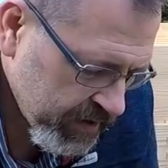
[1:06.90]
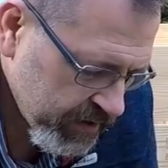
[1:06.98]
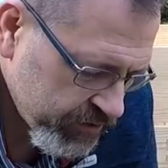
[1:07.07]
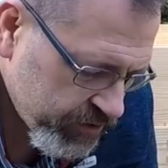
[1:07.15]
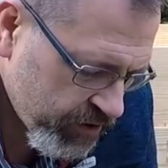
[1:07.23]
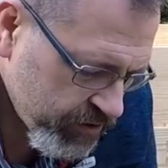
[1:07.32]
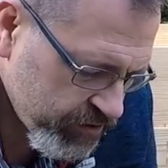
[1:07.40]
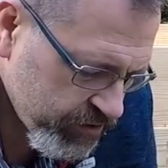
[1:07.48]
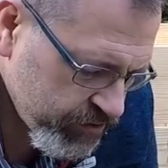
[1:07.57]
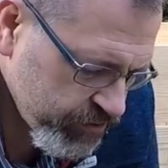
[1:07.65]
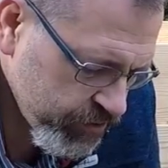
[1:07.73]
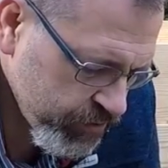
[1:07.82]

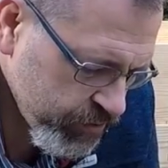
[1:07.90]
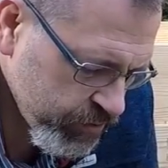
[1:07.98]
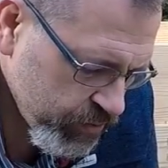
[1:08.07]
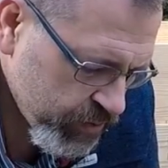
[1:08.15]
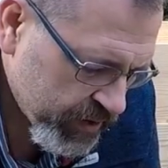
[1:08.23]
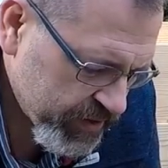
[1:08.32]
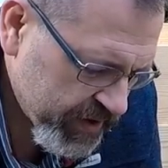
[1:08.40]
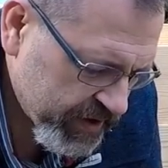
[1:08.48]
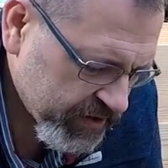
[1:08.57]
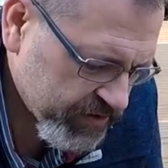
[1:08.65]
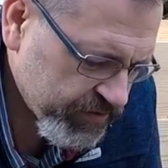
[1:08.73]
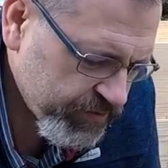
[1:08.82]
charges you, I think
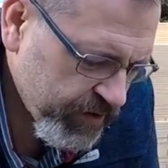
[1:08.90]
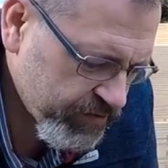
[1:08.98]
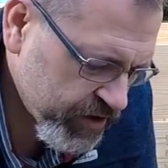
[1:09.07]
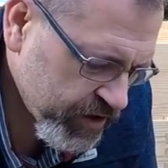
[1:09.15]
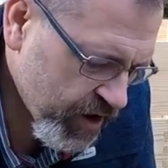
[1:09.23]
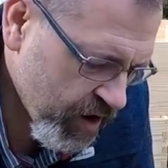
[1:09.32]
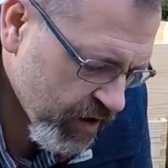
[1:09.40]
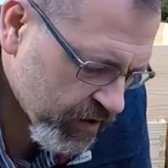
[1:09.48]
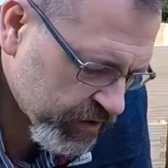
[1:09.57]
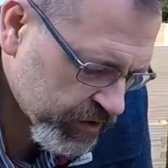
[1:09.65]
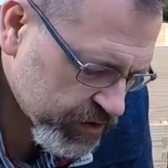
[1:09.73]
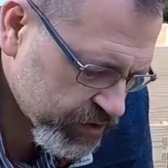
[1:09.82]
it's
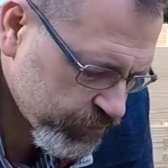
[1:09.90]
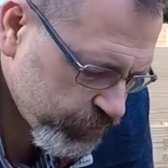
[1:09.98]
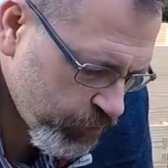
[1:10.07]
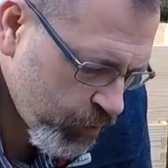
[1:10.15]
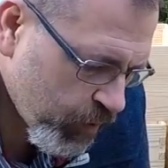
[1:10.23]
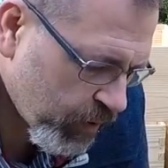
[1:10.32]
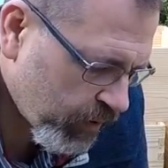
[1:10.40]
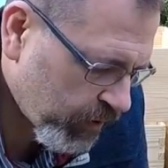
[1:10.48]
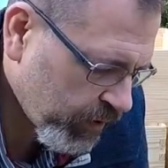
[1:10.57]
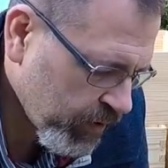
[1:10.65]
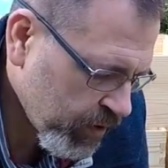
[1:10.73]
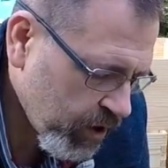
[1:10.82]
$50
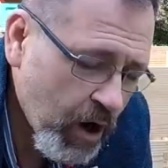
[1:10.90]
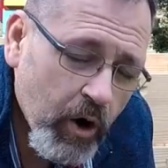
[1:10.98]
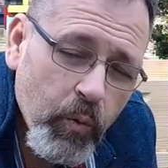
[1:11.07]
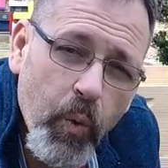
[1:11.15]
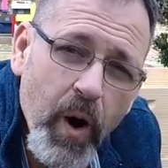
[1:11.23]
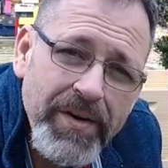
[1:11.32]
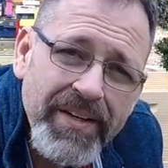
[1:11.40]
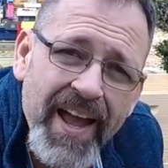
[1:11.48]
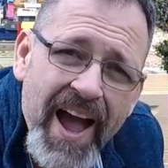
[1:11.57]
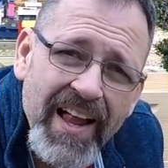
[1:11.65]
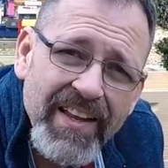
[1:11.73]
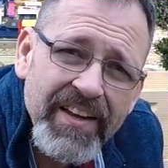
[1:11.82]
for a 1
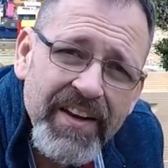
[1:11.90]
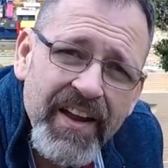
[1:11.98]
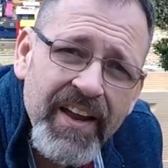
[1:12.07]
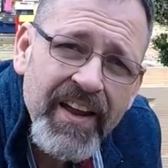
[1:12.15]
gallon